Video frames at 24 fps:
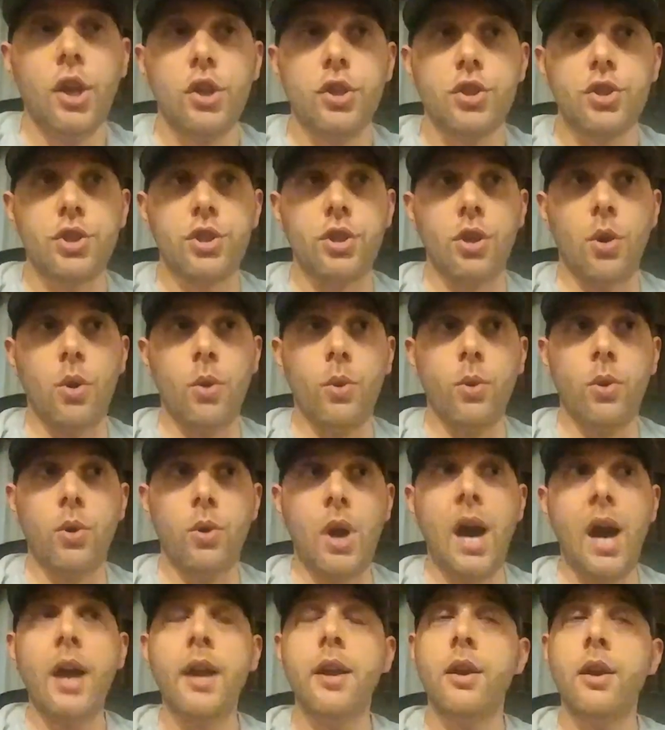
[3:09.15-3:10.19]
So
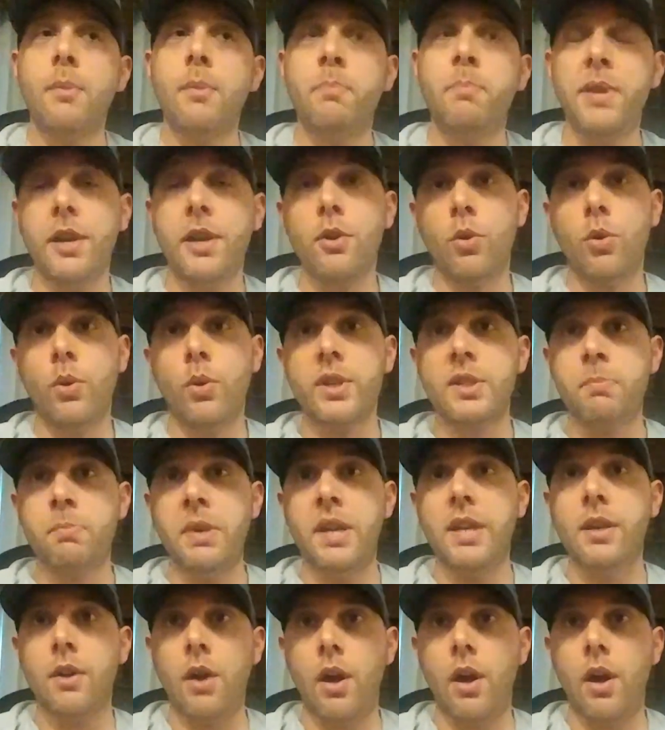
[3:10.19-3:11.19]
I, uh, P&O has been